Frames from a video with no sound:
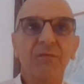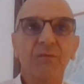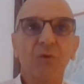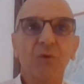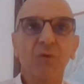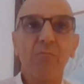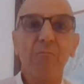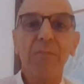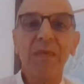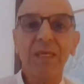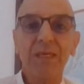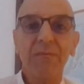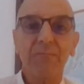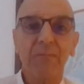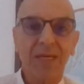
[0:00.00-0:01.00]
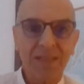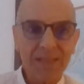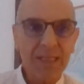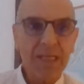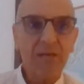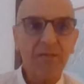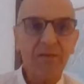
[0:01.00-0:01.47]
for me,
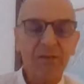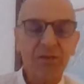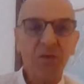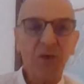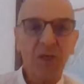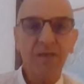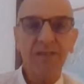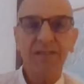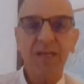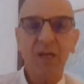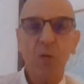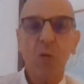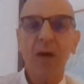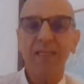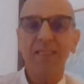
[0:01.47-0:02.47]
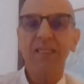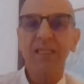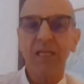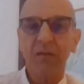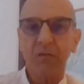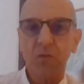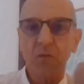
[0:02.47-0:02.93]
myself, to understand why did
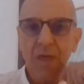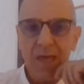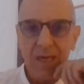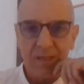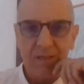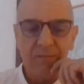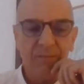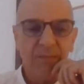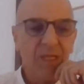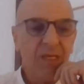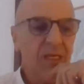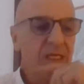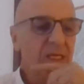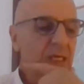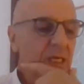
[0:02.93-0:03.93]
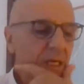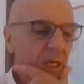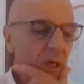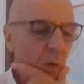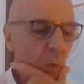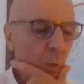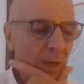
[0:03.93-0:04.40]
I do that.
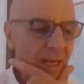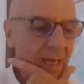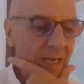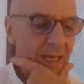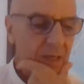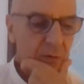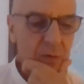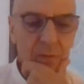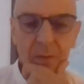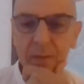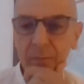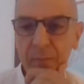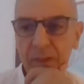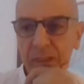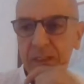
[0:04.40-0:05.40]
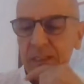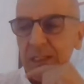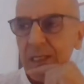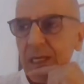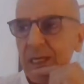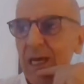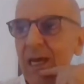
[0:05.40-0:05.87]
What I can remember,
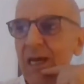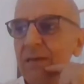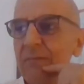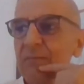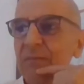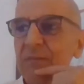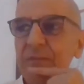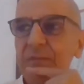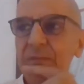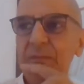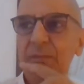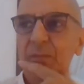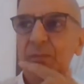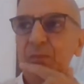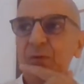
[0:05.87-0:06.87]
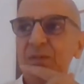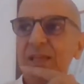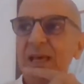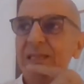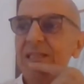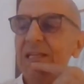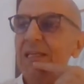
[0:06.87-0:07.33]
and I'm
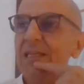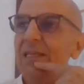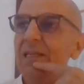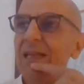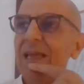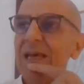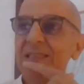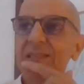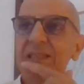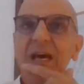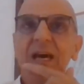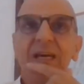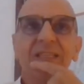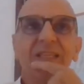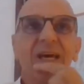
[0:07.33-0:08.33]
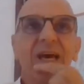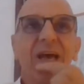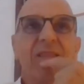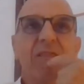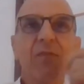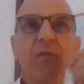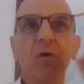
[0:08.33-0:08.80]
precisely last night,
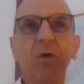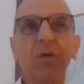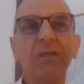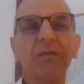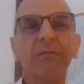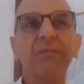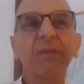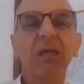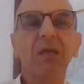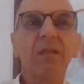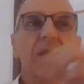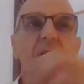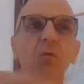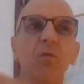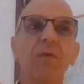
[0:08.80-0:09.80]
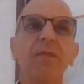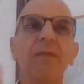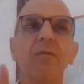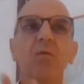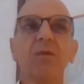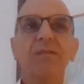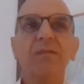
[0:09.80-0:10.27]
I thought there
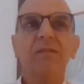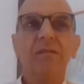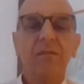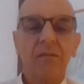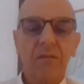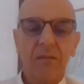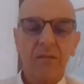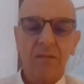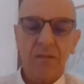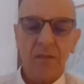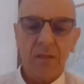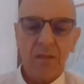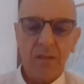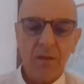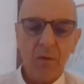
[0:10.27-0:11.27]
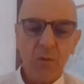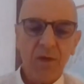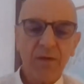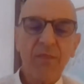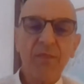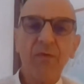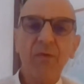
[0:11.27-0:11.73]
was there
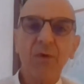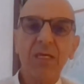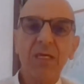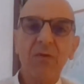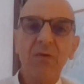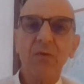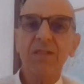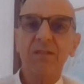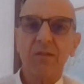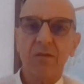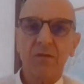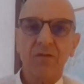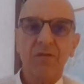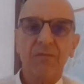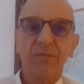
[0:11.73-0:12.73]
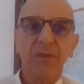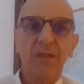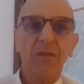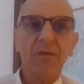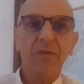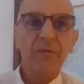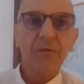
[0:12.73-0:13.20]
were three reasons.
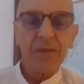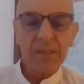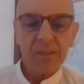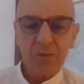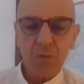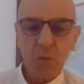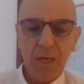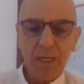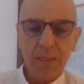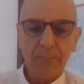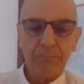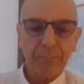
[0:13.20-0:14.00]
The first one,